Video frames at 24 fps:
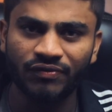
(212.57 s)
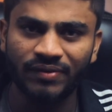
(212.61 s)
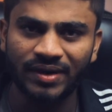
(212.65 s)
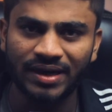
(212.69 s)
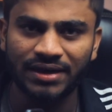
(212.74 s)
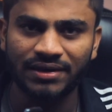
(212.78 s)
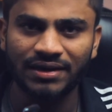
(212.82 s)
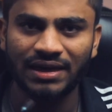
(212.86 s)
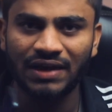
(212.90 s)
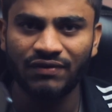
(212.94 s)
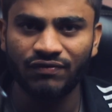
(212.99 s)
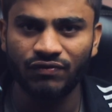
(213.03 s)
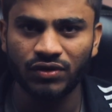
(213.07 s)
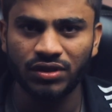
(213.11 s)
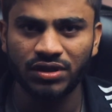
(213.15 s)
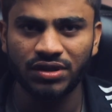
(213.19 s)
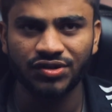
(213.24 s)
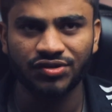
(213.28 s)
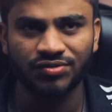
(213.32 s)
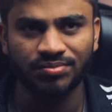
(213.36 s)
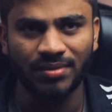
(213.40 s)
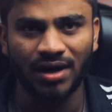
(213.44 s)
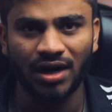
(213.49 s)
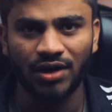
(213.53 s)
battery life with
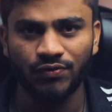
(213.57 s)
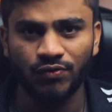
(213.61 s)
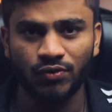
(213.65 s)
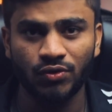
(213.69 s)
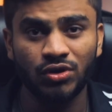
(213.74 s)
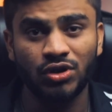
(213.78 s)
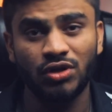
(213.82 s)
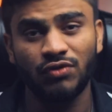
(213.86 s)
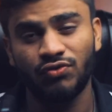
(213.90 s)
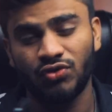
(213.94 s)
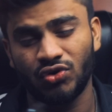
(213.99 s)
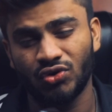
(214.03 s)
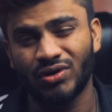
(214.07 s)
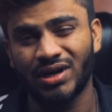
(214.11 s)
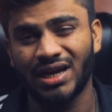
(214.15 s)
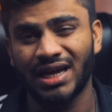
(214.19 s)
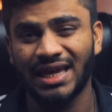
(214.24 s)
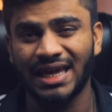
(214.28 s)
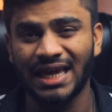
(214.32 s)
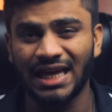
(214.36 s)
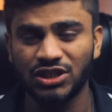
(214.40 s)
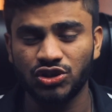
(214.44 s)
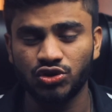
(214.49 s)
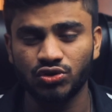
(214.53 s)
this smartphone if you are a
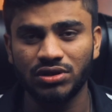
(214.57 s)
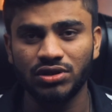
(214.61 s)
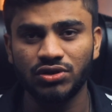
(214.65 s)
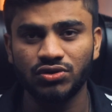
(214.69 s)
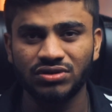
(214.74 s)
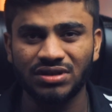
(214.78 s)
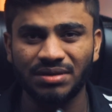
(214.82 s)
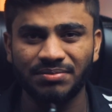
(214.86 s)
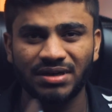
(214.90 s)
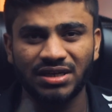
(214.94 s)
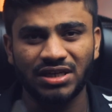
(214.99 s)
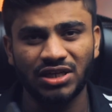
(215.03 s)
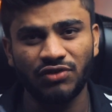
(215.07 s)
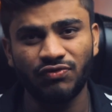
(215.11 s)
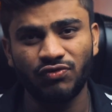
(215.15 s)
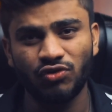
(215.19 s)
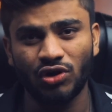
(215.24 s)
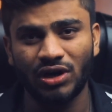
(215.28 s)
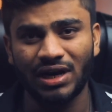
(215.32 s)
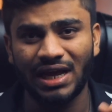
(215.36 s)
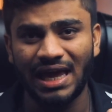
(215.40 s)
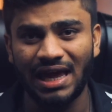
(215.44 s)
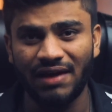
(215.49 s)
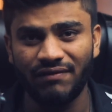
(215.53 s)
casual user, but if
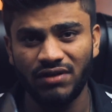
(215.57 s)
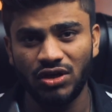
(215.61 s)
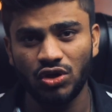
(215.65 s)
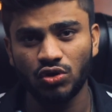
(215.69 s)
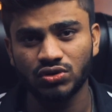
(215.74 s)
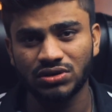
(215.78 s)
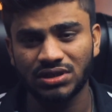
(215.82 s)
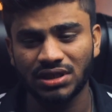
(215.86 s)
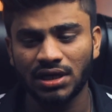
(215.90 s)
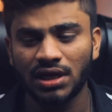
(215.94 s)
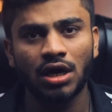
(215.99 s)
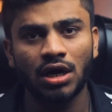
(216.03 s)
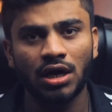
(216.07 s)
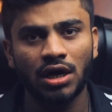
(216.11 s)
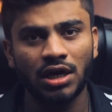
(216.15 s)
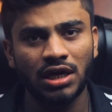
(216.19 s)
you are a heavy user,